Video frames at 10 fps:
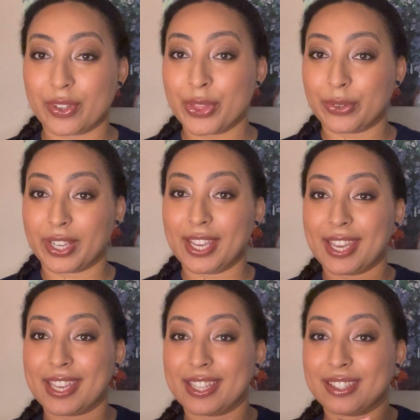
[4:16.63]
3
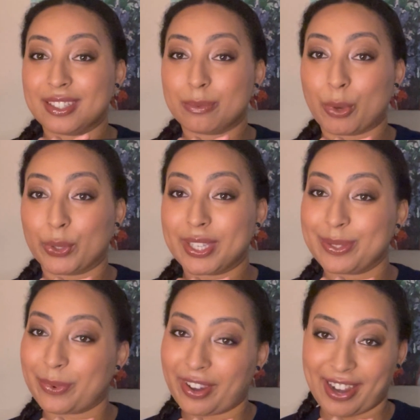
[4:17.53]
is Smoky
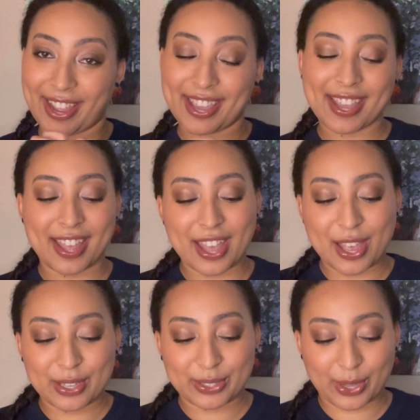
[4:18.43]
Soiree.
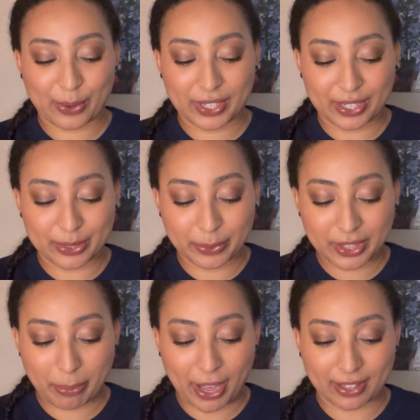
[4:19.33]
So here's what
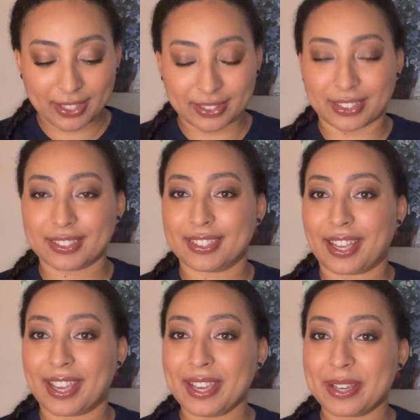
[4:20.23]
the palette looks
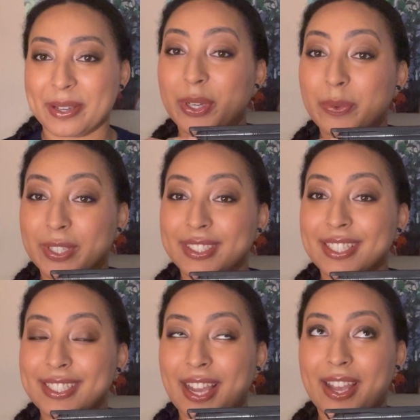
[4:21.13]
like. There was a
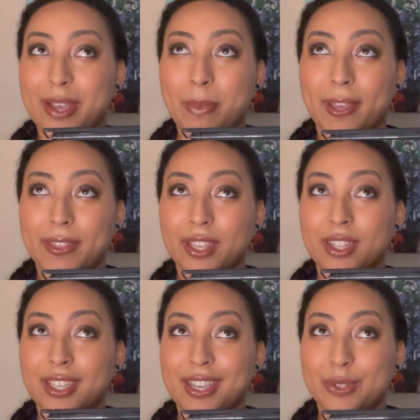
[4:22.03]
time, I think
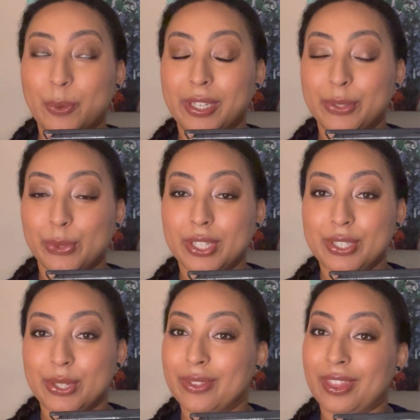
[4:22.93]
like in
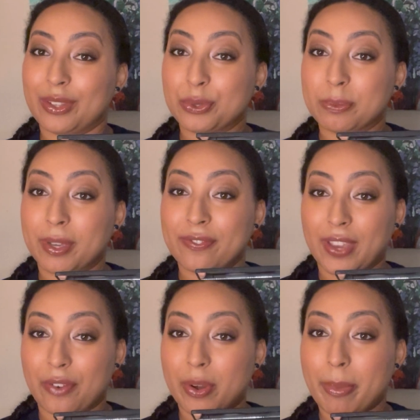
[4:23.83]
2022, that this was my
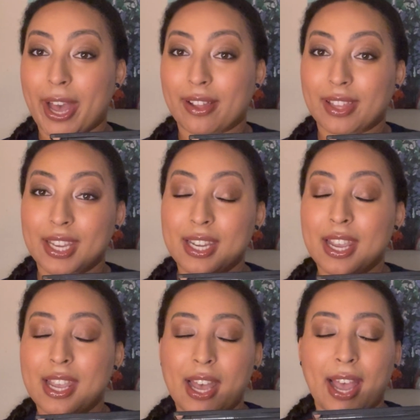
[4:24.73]
favorite palette.
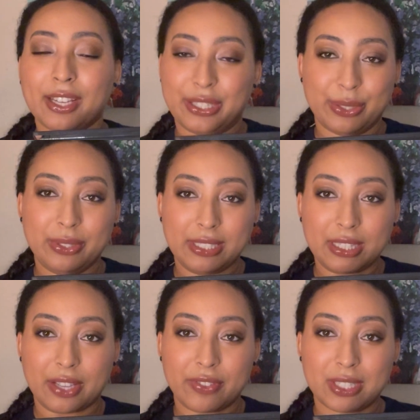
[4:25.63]
I do still
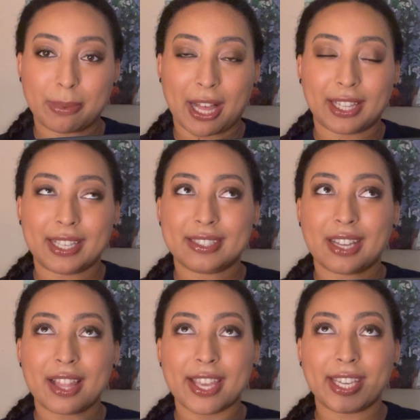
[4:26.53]
love this palette. It's
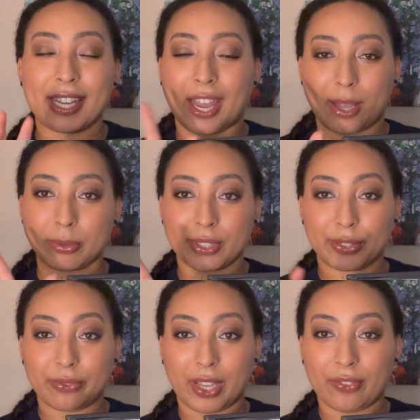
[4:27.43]
not like an
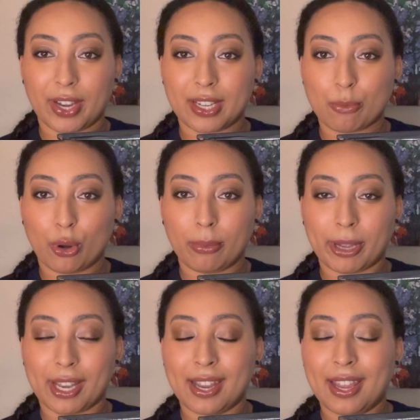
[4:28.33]
absolute favorite anymore,
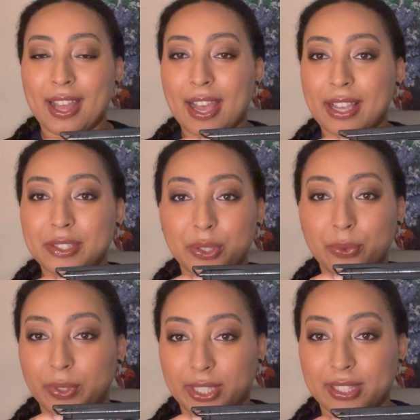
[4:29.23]
but I still
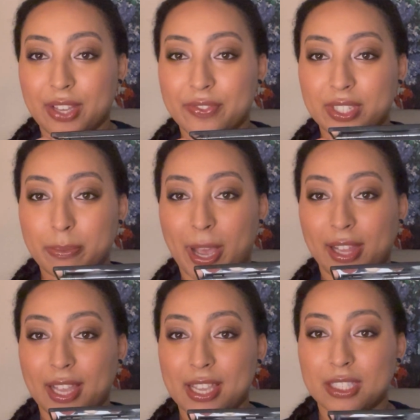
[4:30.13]
really love this
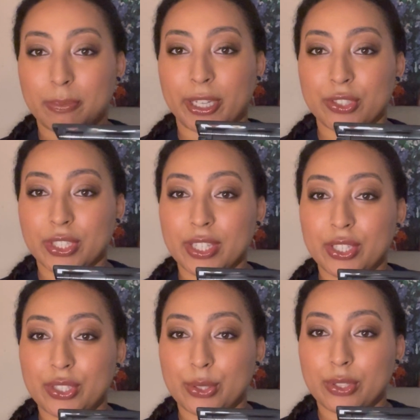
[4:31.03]
palette, especially the
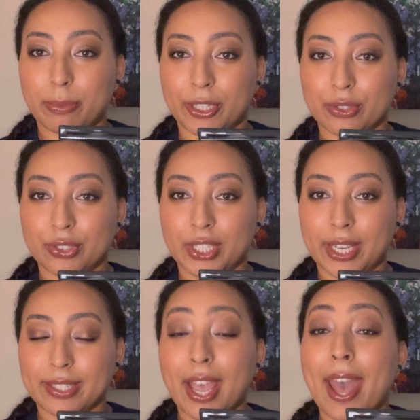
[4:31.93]
2 special
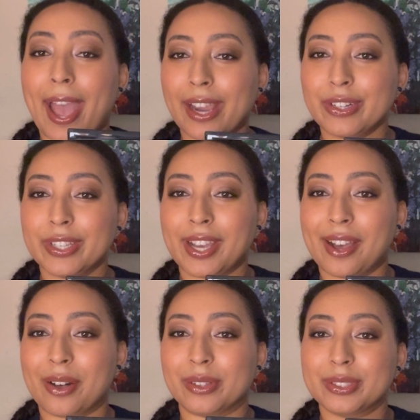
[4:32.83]
shades. Actually, I
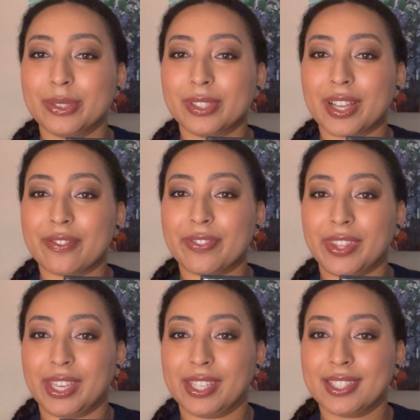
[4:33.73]
also love
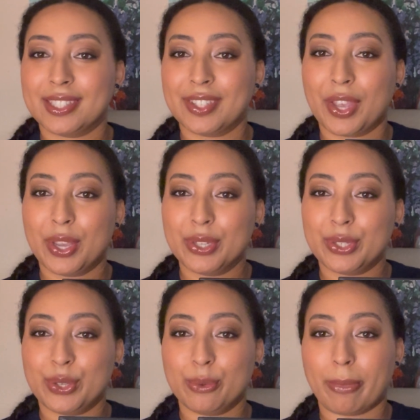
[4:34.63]
these
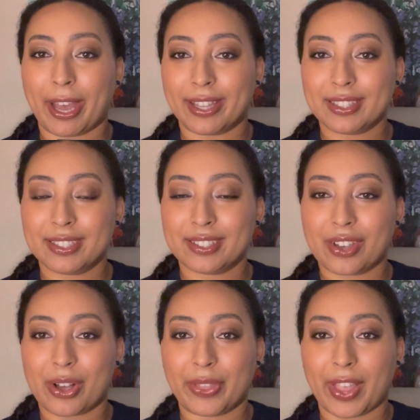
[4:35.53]
2 mattes
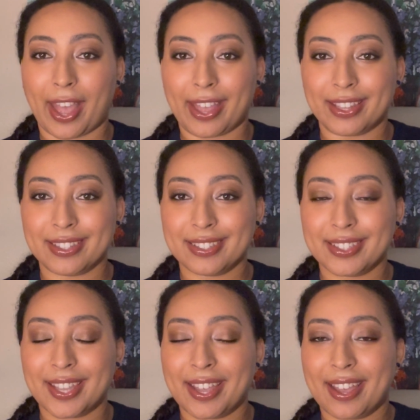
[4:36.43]
on the ends,
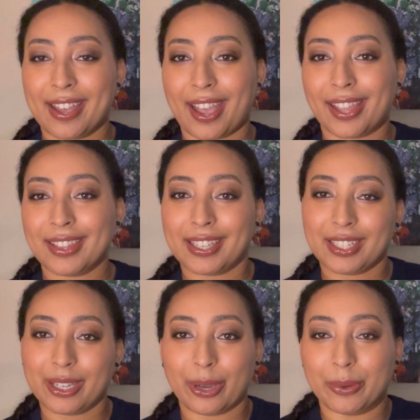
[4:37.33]
and
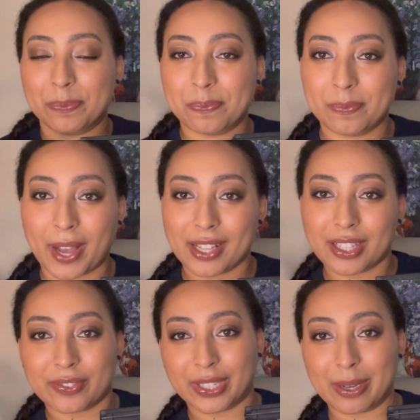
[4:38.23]
then I
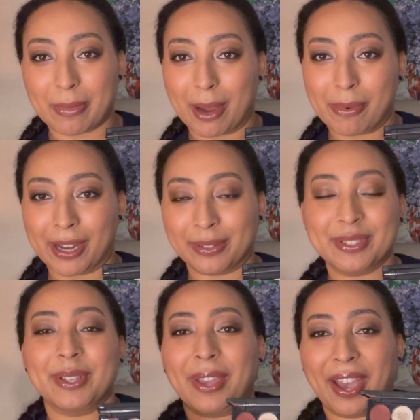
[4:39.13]
love a good matte brown.
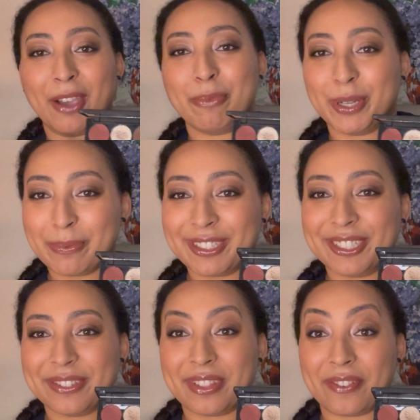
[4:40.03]
So yeah, I pretty much
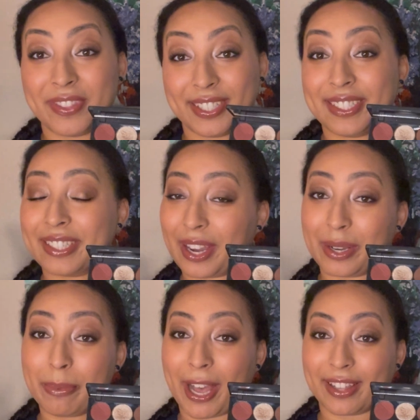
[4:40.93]
do love this entire
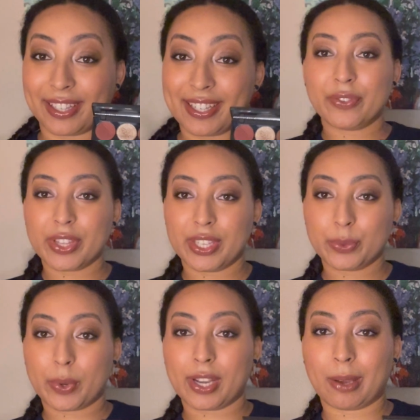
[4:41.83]
palette. For this
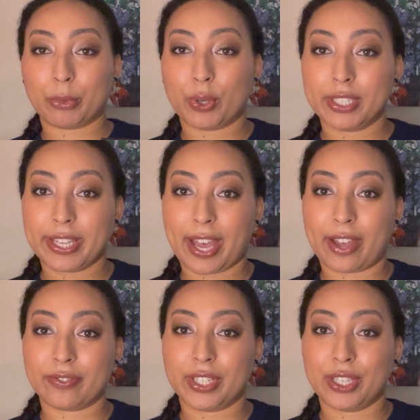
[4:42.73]
one, I'm going to
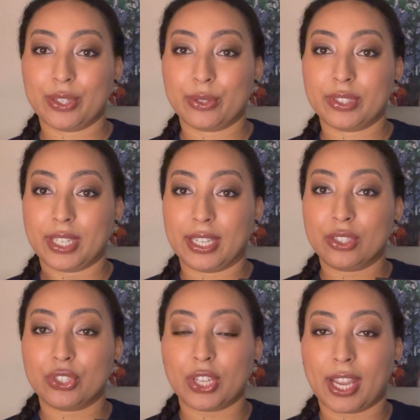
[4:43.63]
have to use each
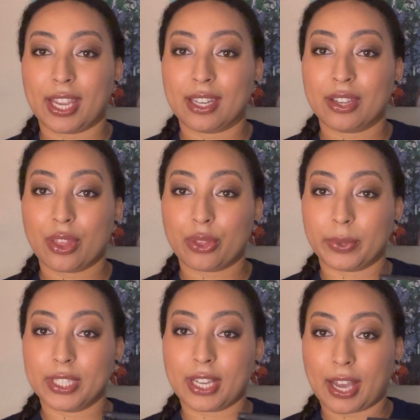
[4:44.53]
shade
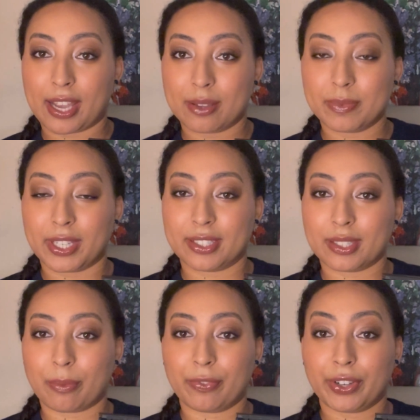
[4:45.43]
3 times,
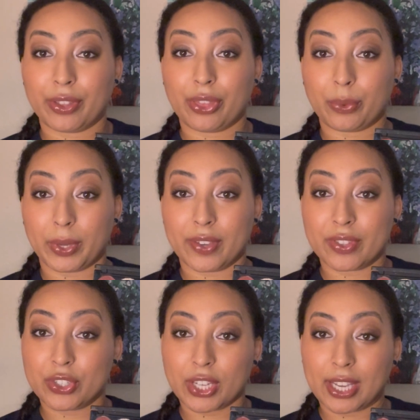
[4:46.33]
except for 3 of
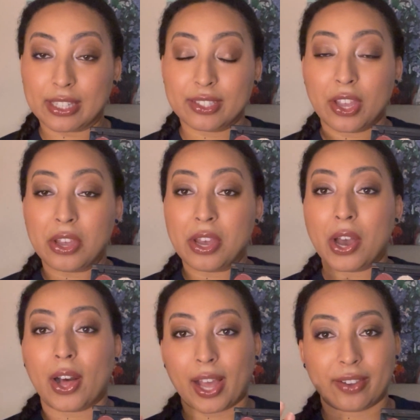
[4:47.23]
the shades
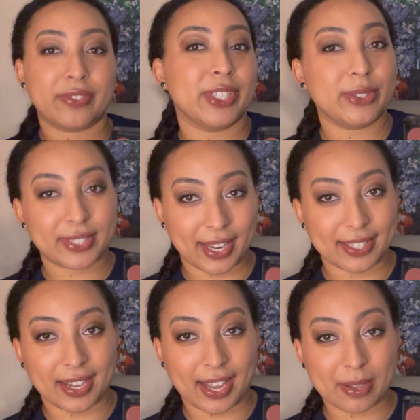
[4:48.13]
I'll have to use 10
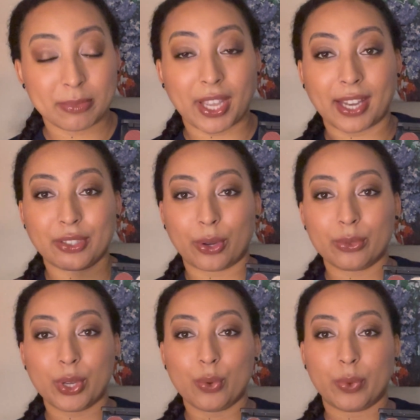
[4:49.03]
times. I don't
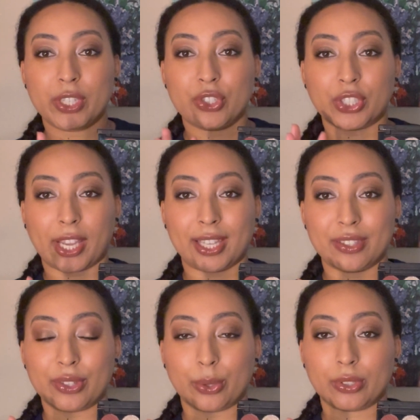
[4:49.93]
know which
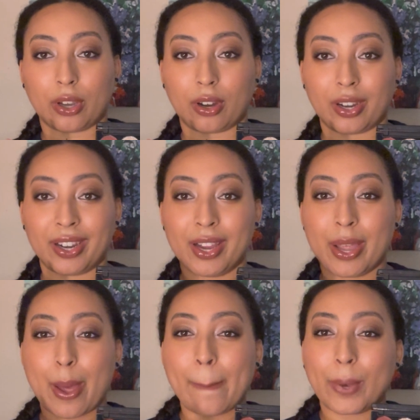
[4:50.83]
shades those are.
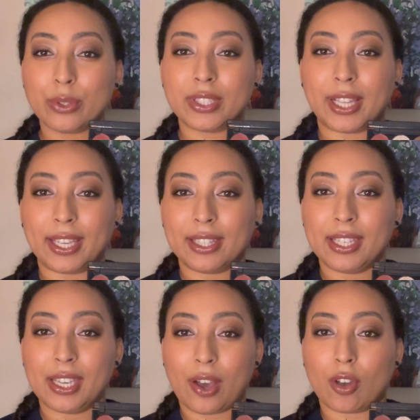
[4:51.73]
Most
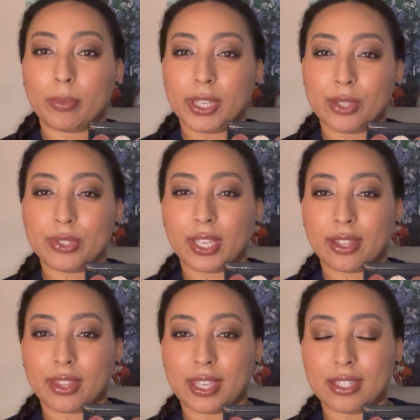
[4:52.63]
likely I'll be
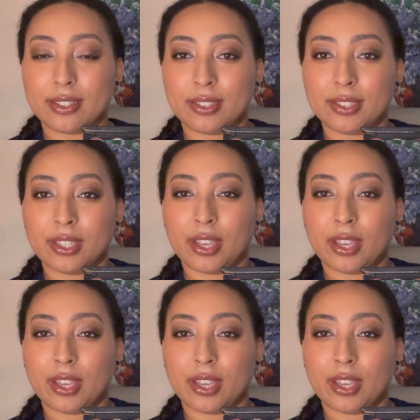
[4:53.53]
using these